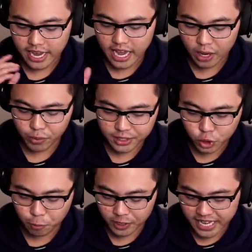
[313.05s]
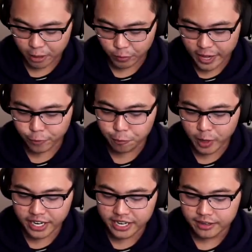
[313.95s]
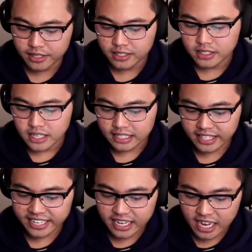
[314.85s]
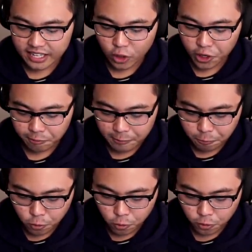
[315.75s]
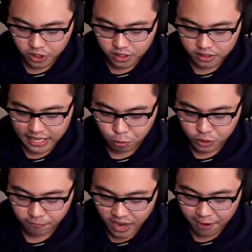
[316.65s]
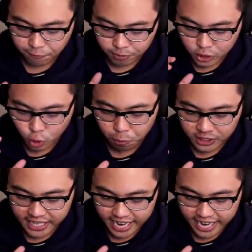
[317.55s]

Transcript: And we can super attack with everybody. I think the only people that will survive from the super